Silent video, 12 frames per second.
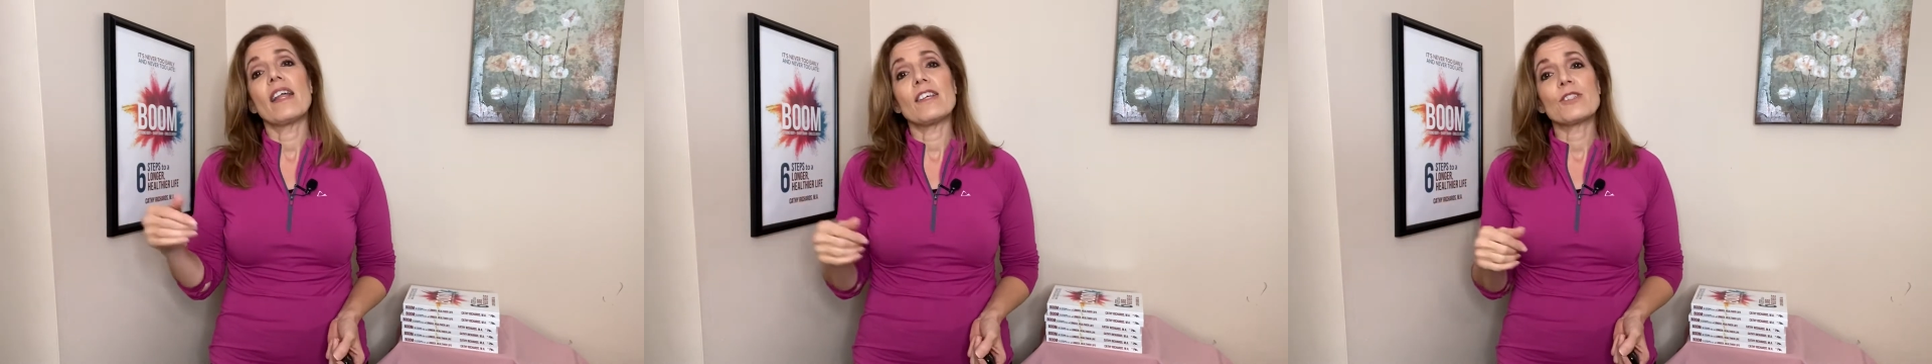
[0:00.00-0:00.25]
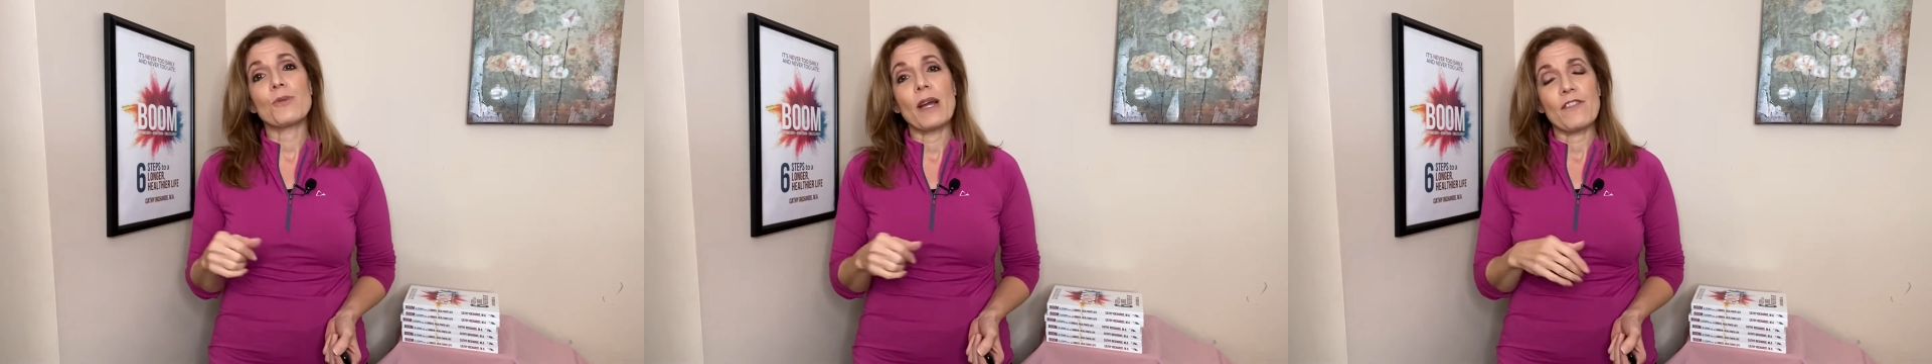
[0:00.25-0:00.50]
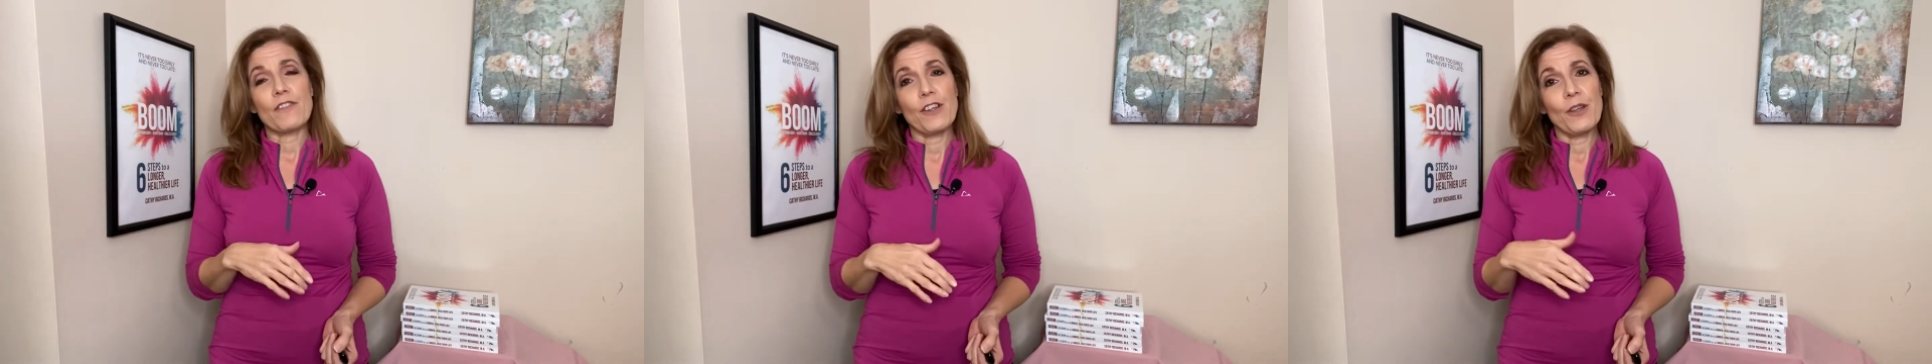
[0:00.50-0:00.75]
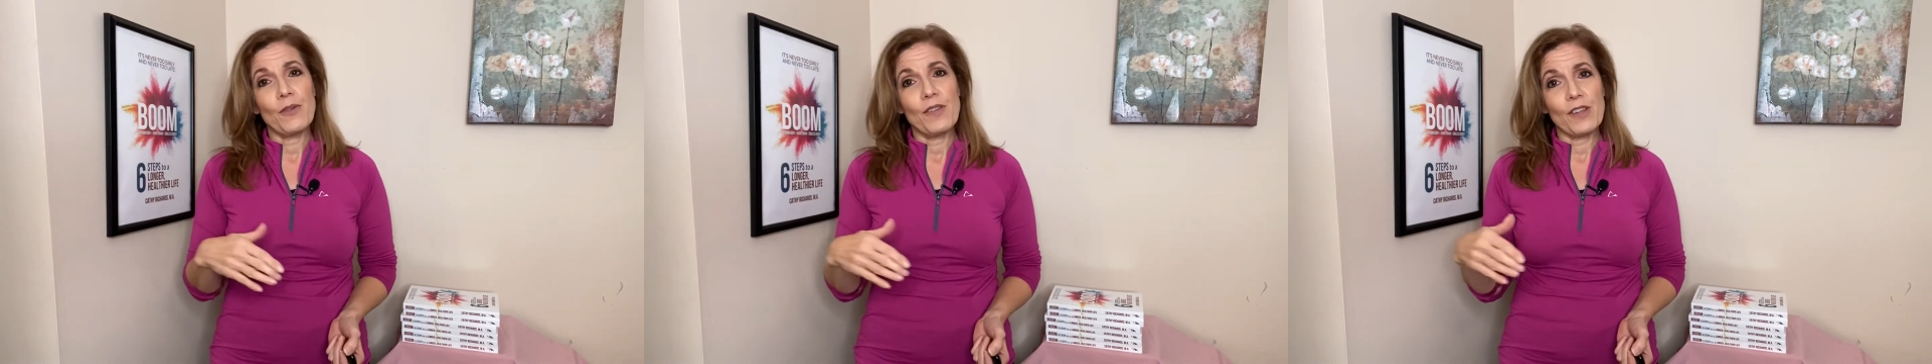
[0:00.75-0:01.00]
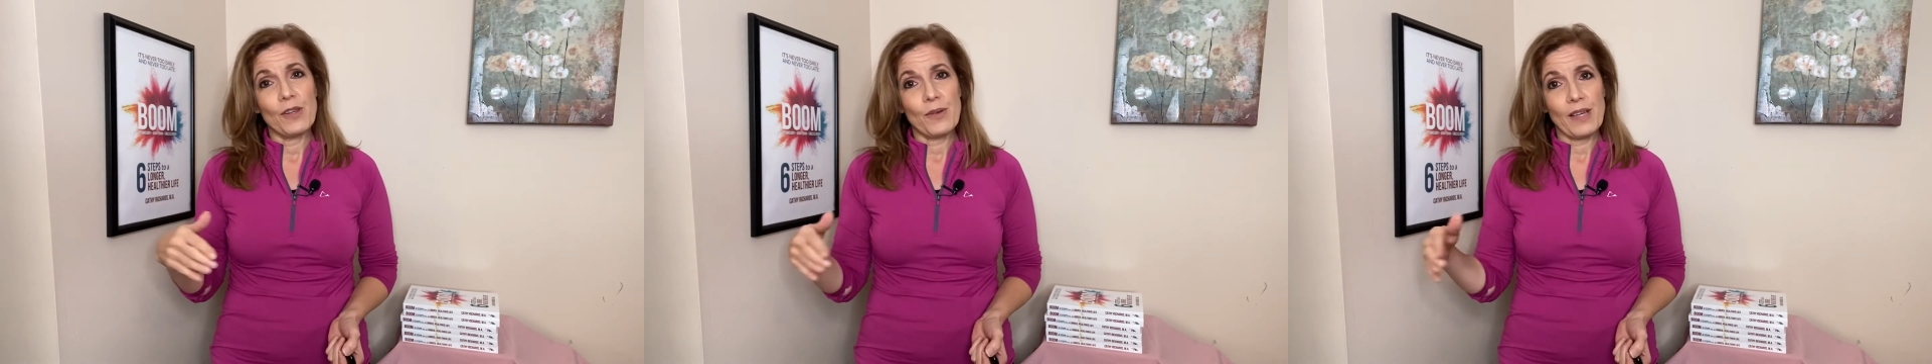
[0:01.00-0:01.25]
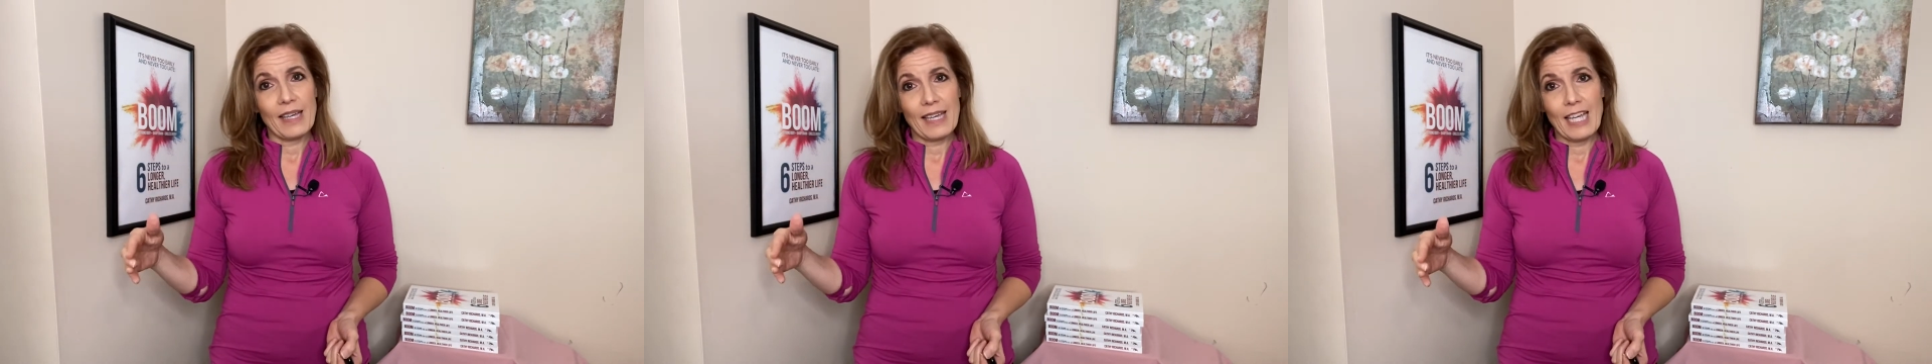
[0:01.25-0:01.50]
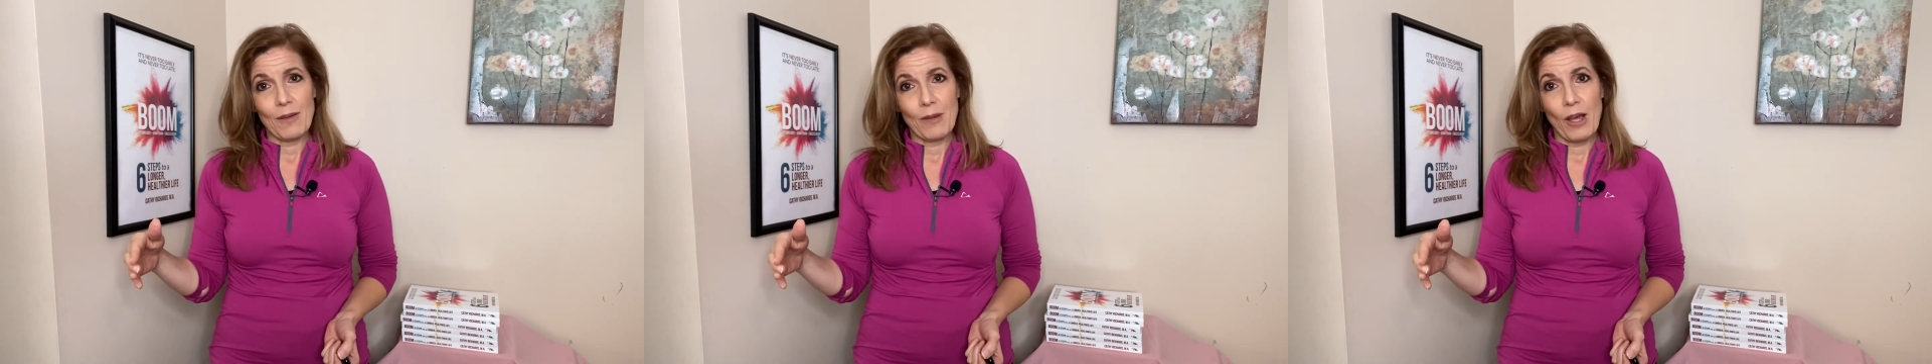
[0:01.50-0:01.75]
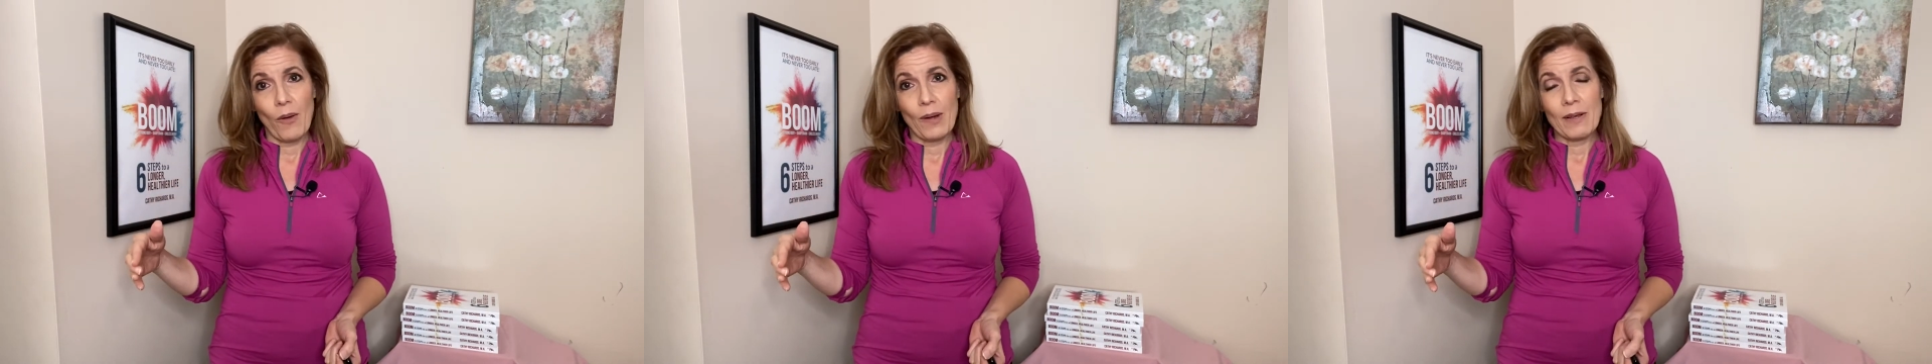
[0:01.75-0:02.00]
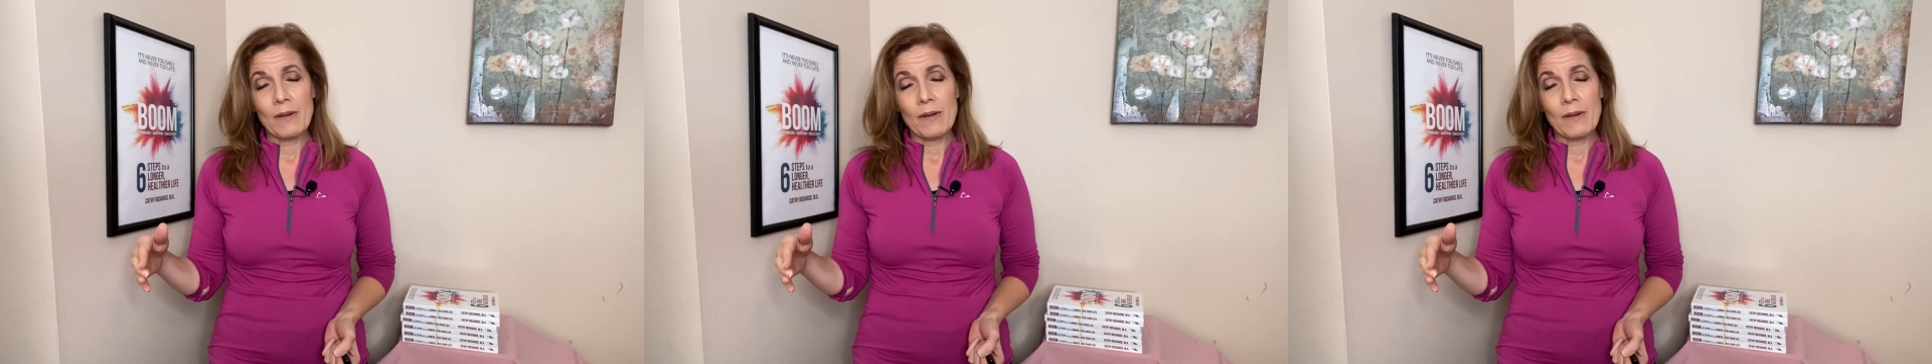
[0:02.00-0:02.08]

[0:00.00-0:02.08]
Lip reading: is right for you that you can keep going.